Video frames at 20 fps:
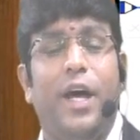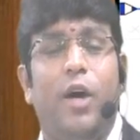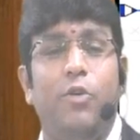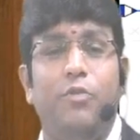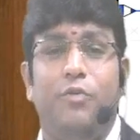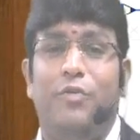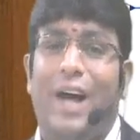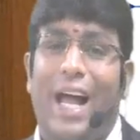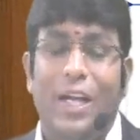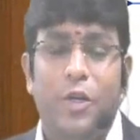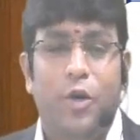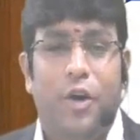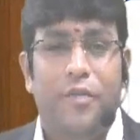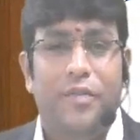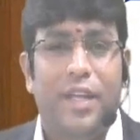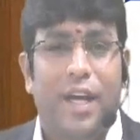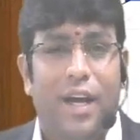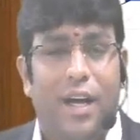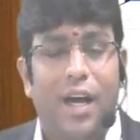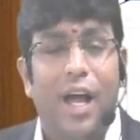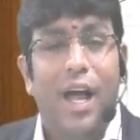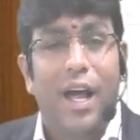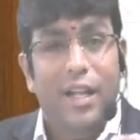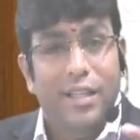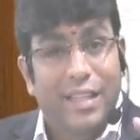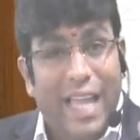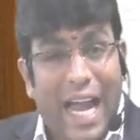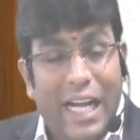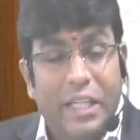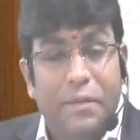down value of
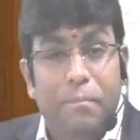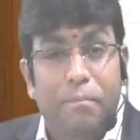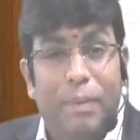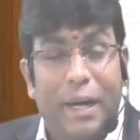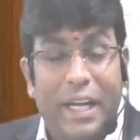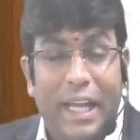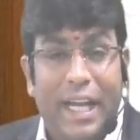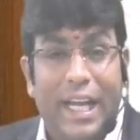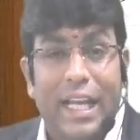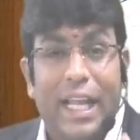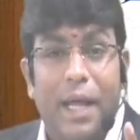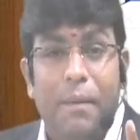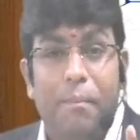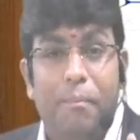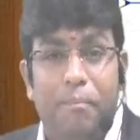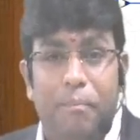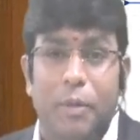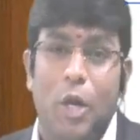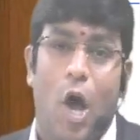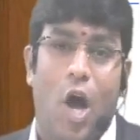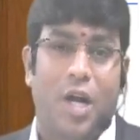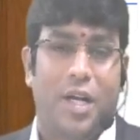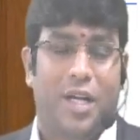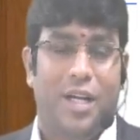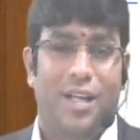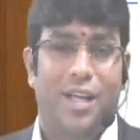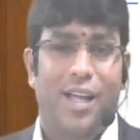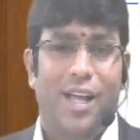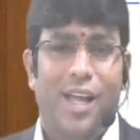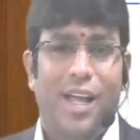that particular
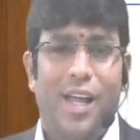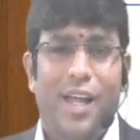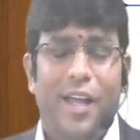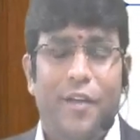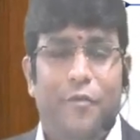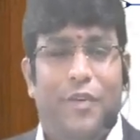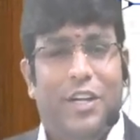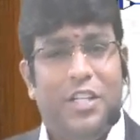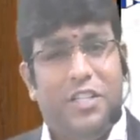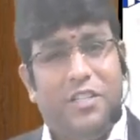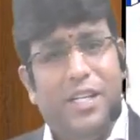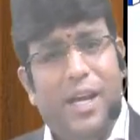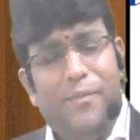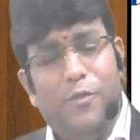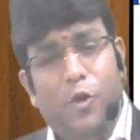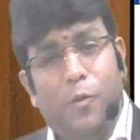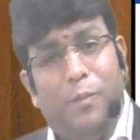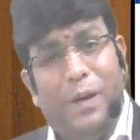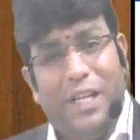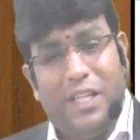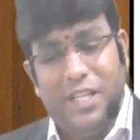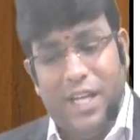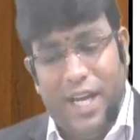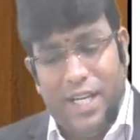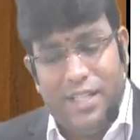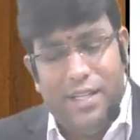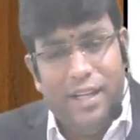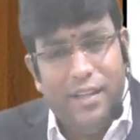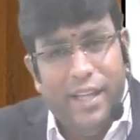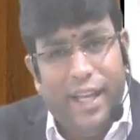block. First time you
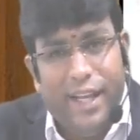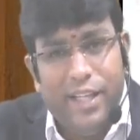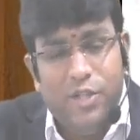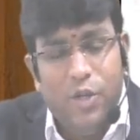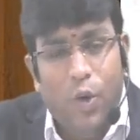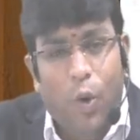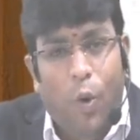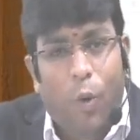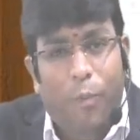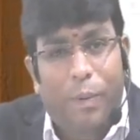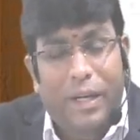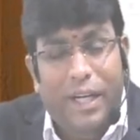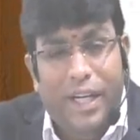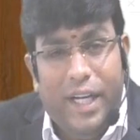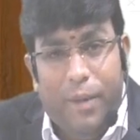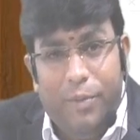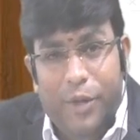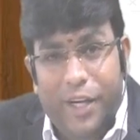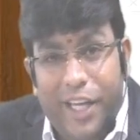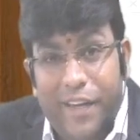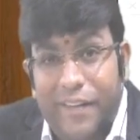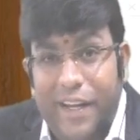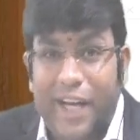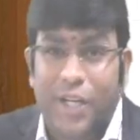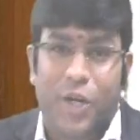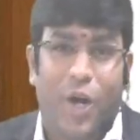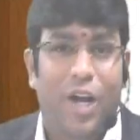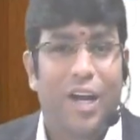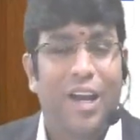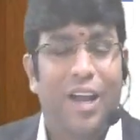purchased, there is no opening WDV
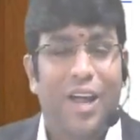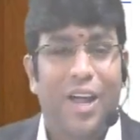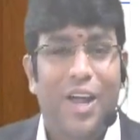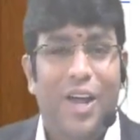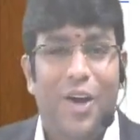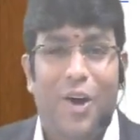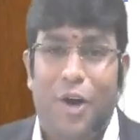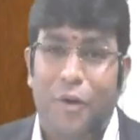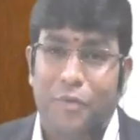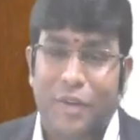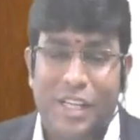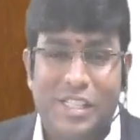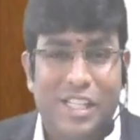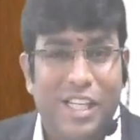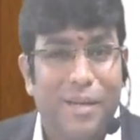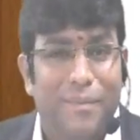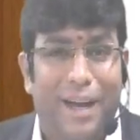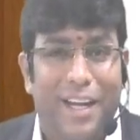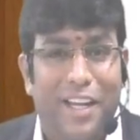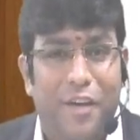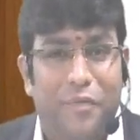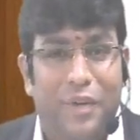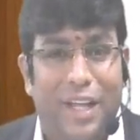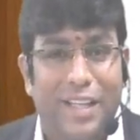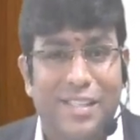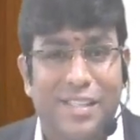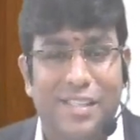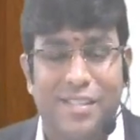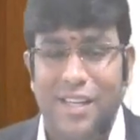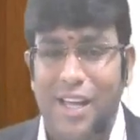at all. Obviously, my dear
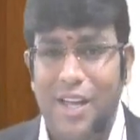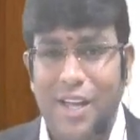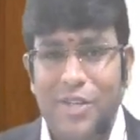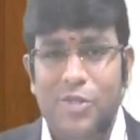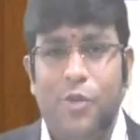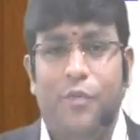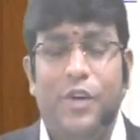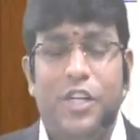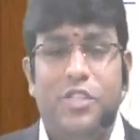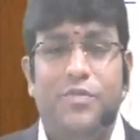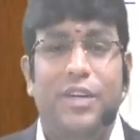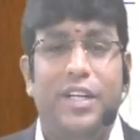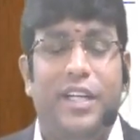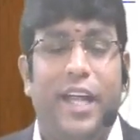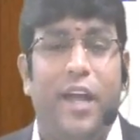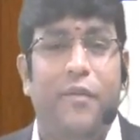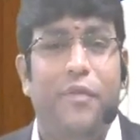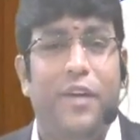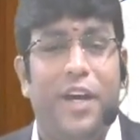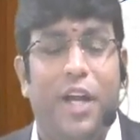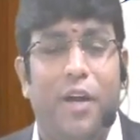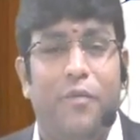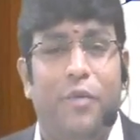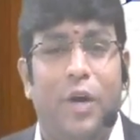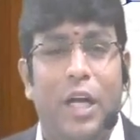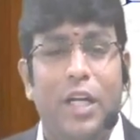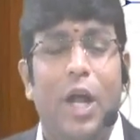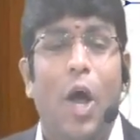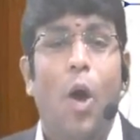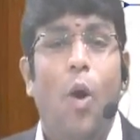friends. So first we'll take figure of
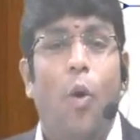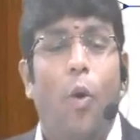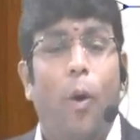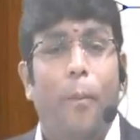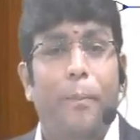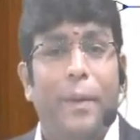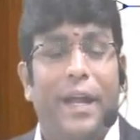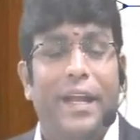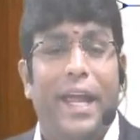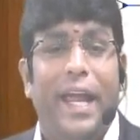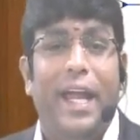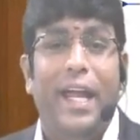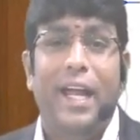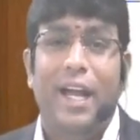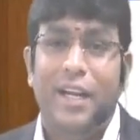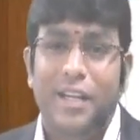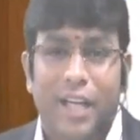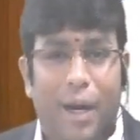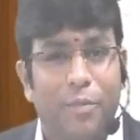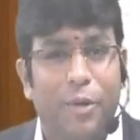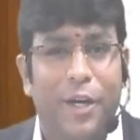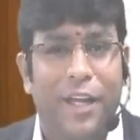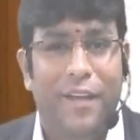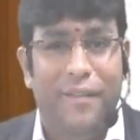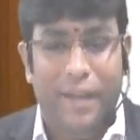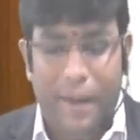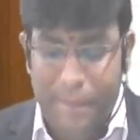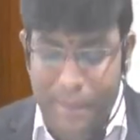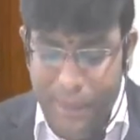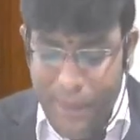what? Opening
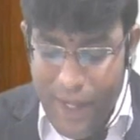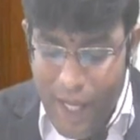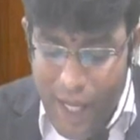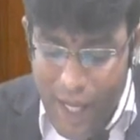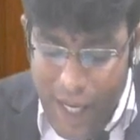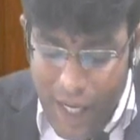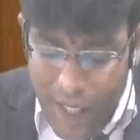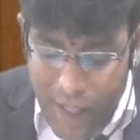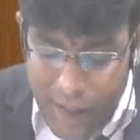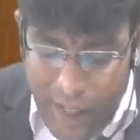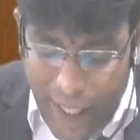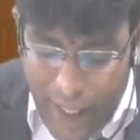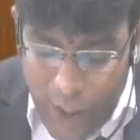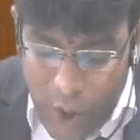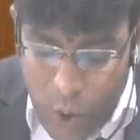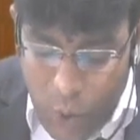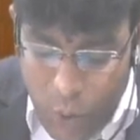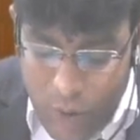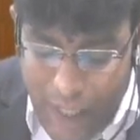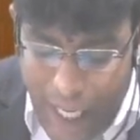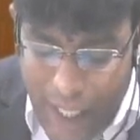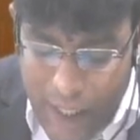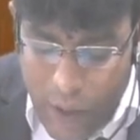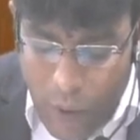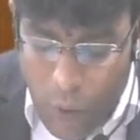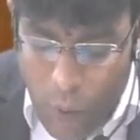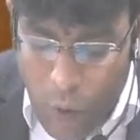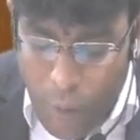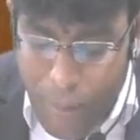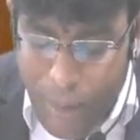WDV. Then to
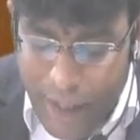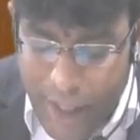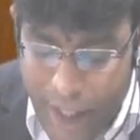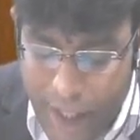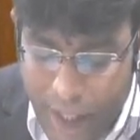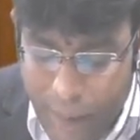that opening